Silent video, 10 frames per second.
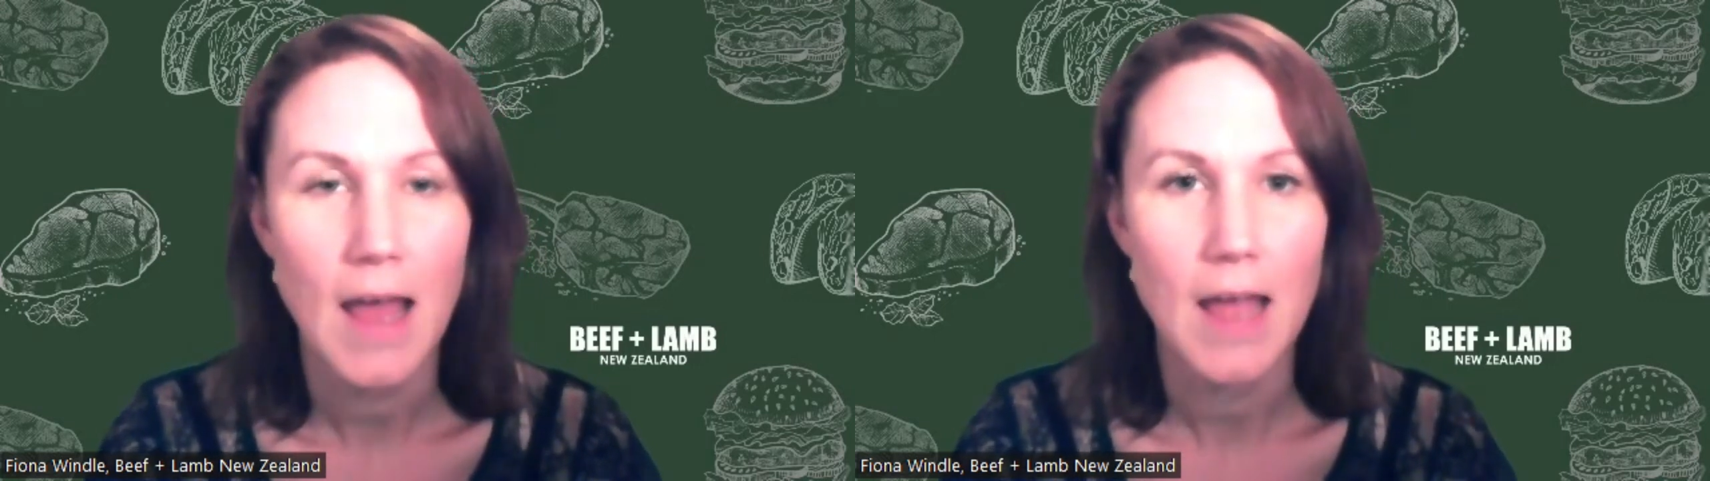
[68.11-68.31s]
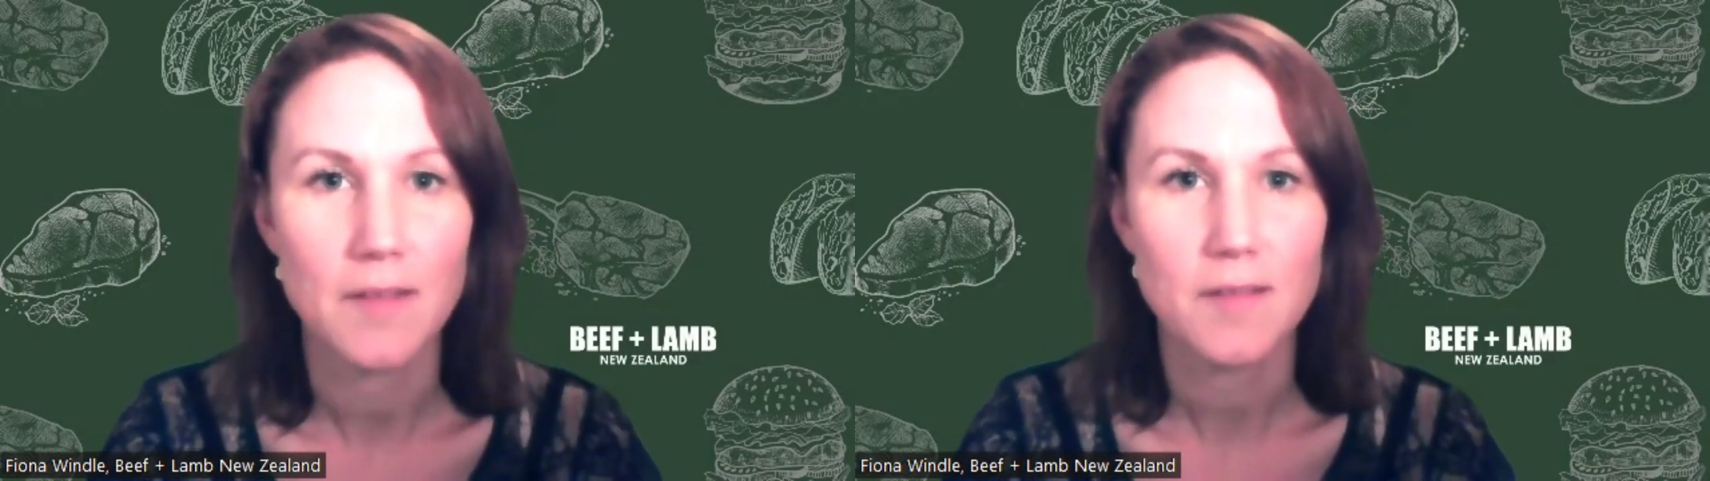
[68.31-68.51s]

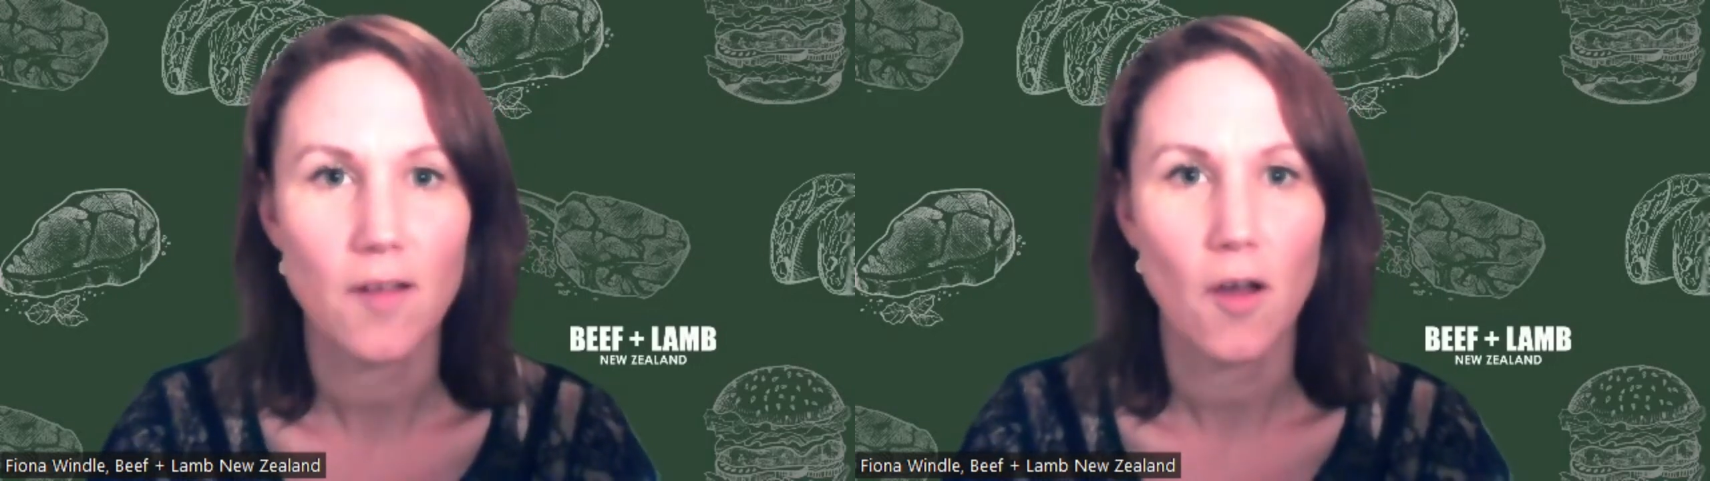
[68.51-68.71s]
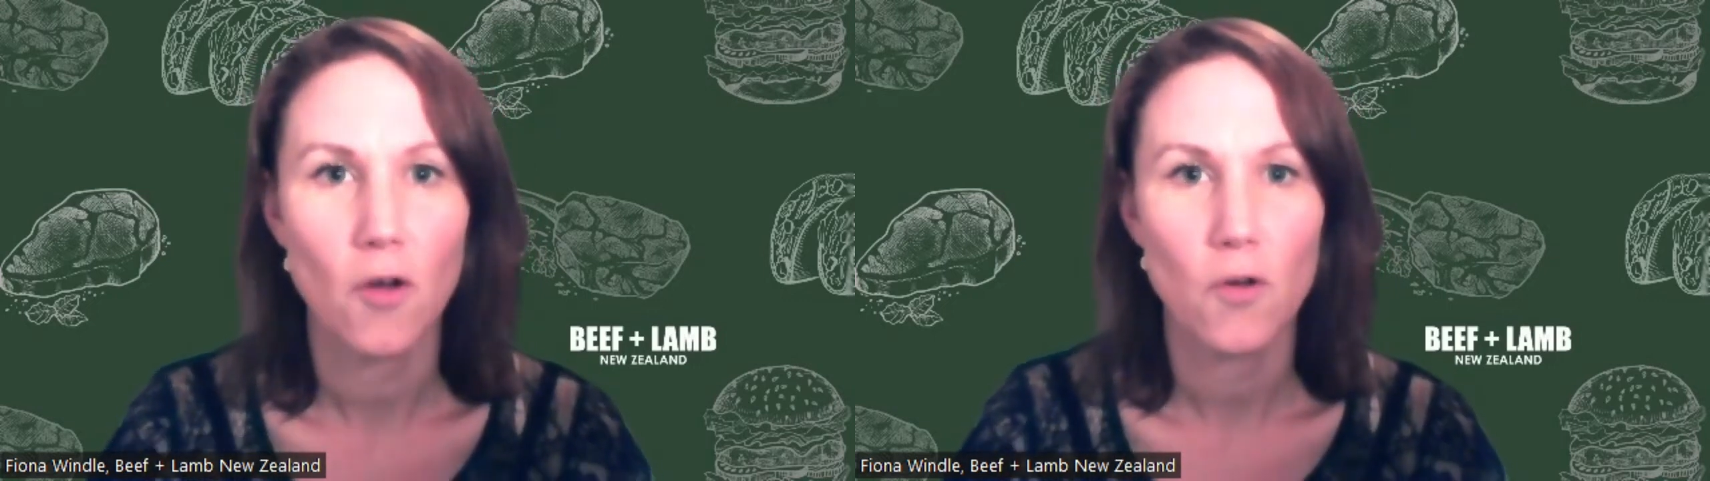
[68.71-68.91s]
And
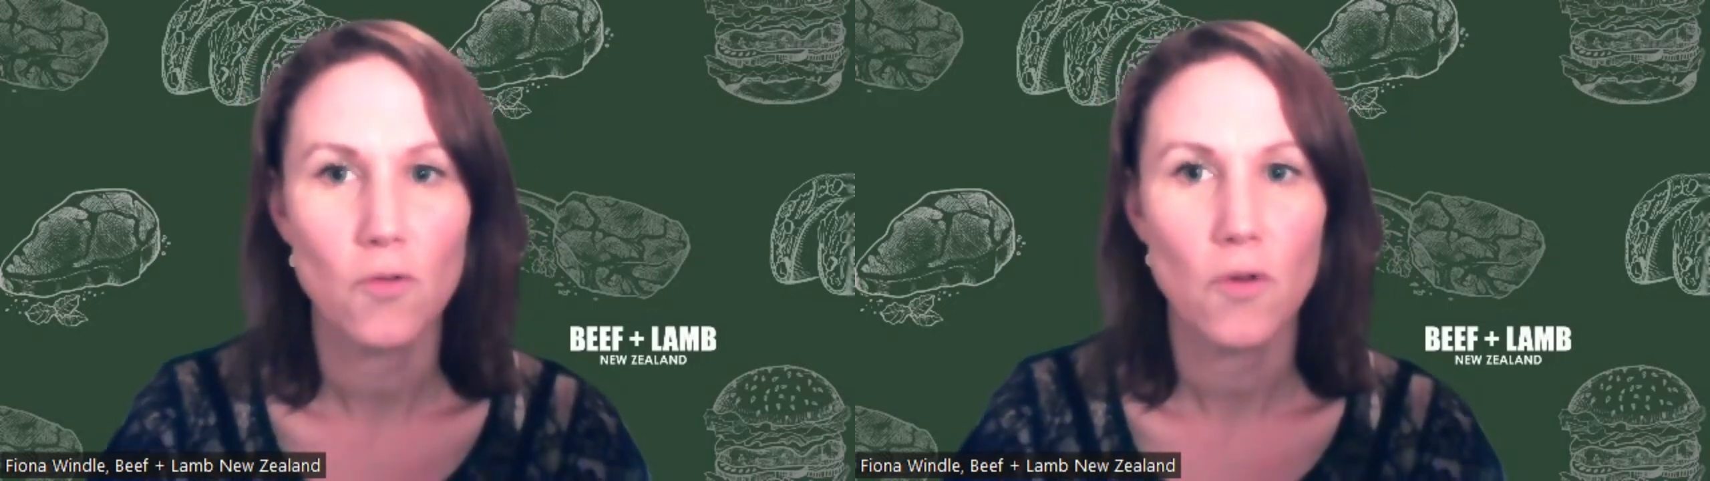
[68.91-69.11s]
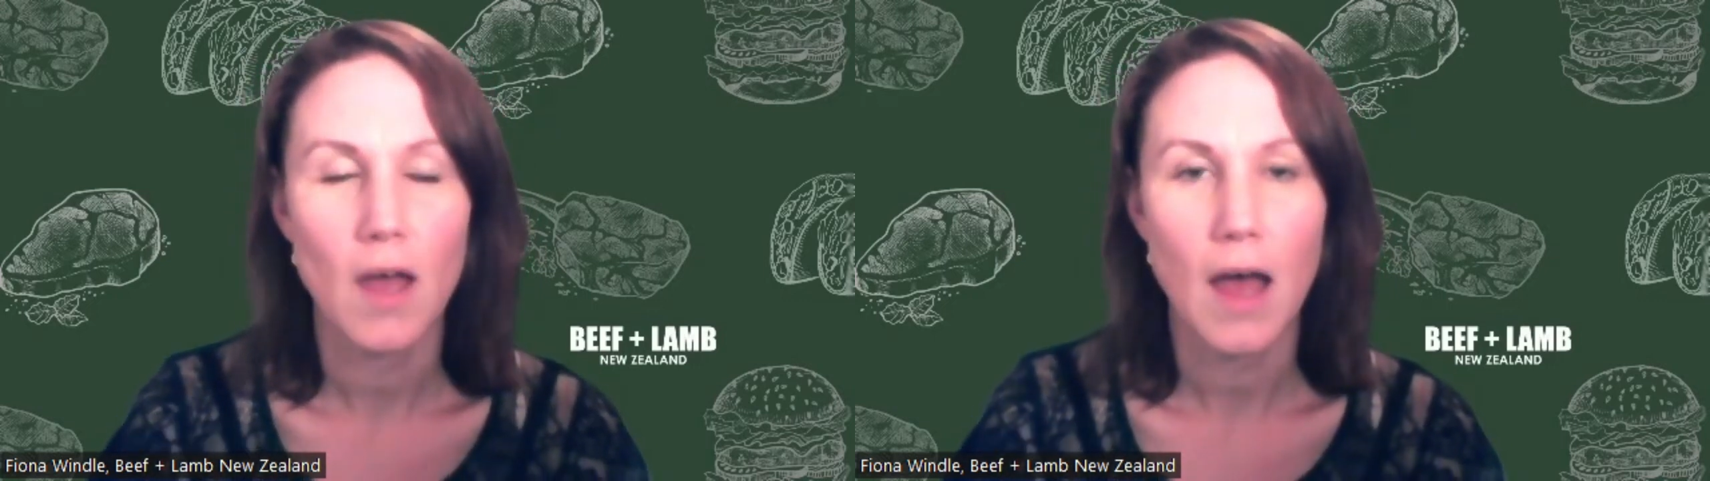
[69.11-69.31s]

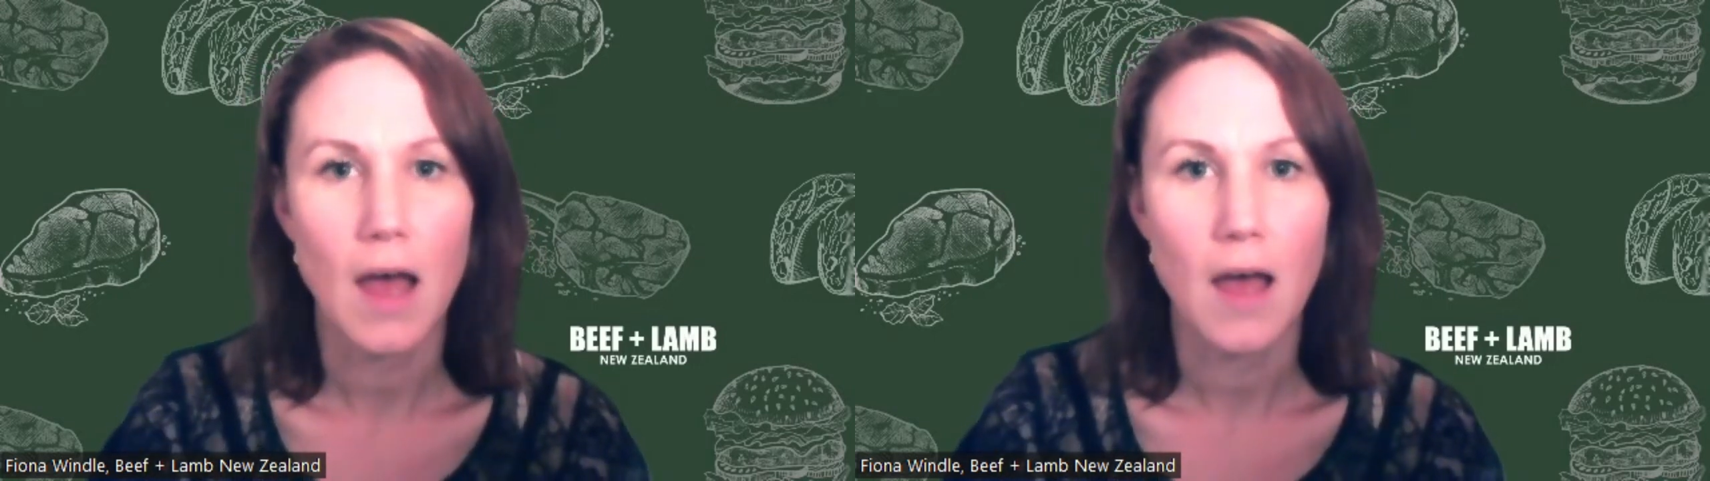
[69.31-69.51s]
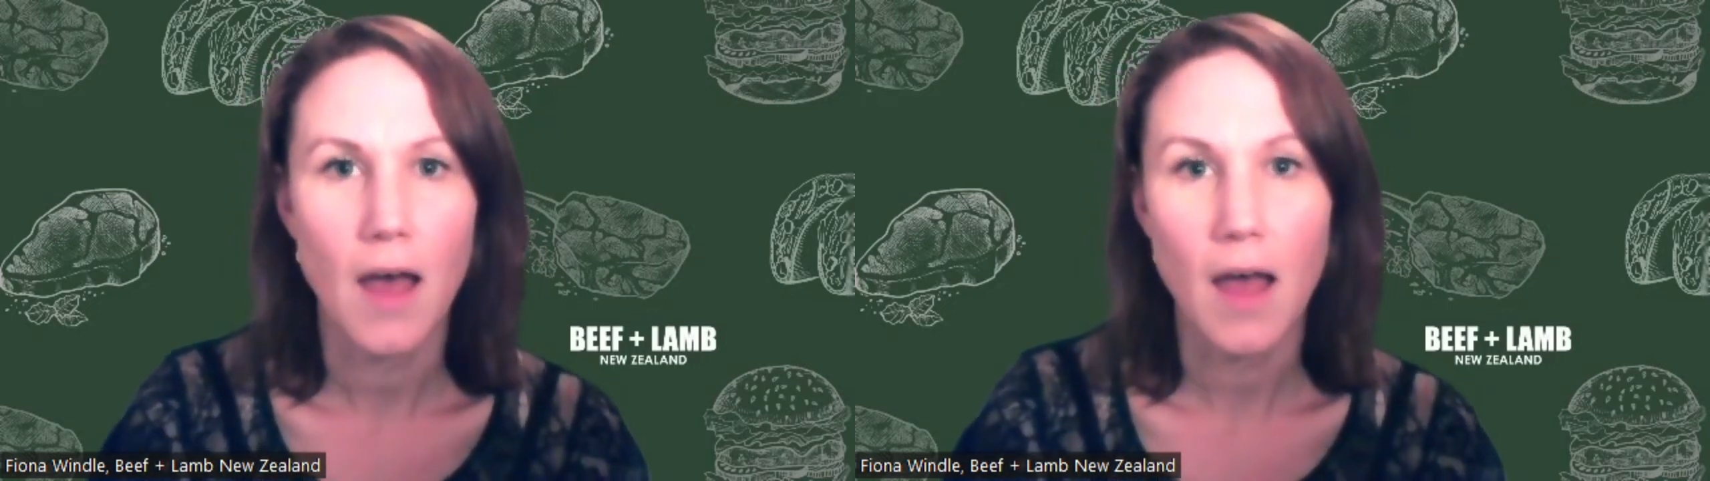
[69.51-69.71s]
so
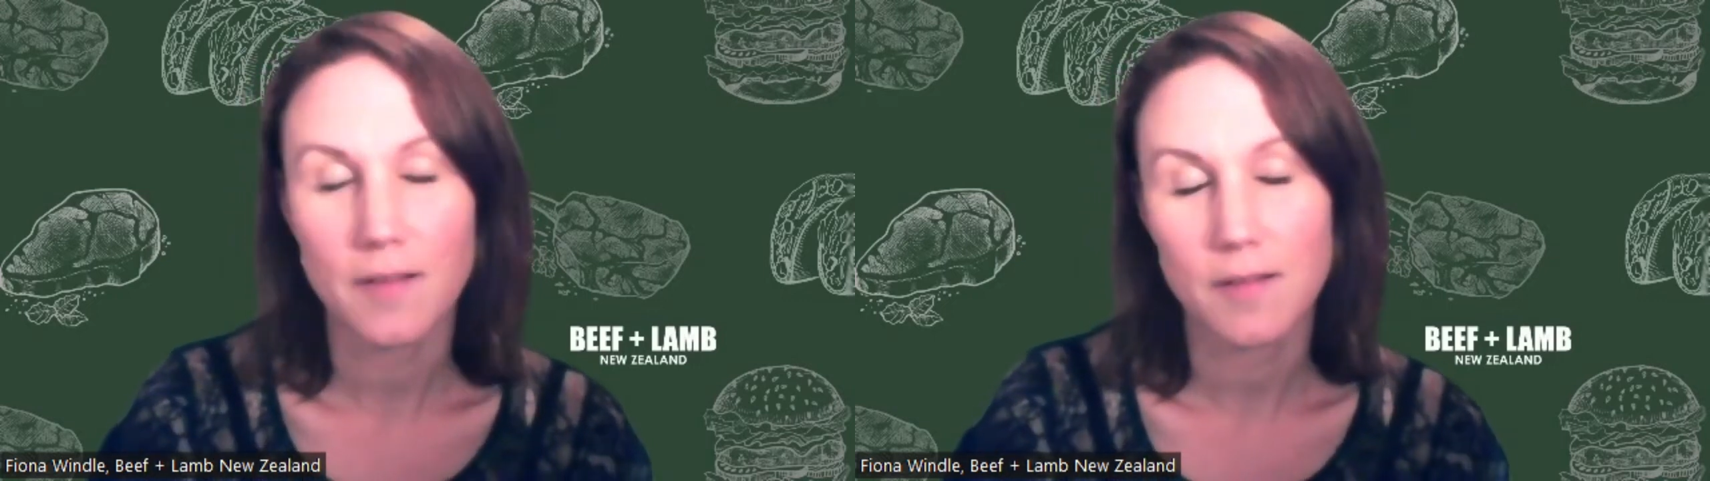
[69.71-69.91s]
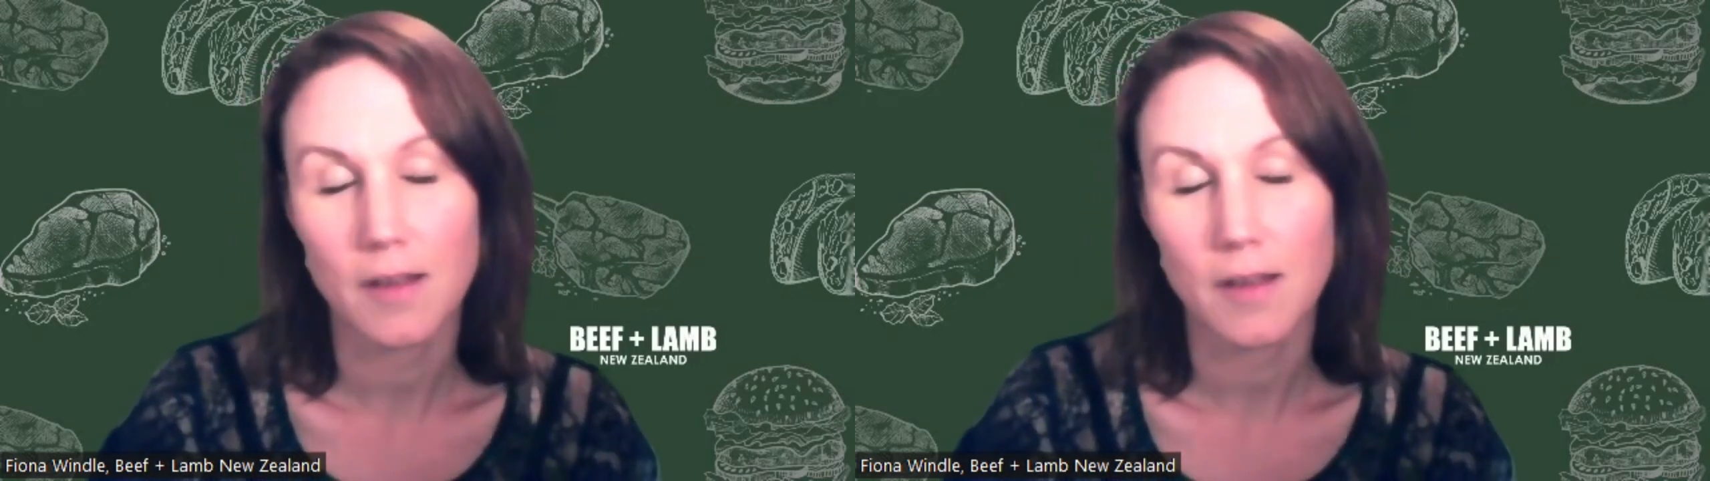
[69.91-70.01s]
us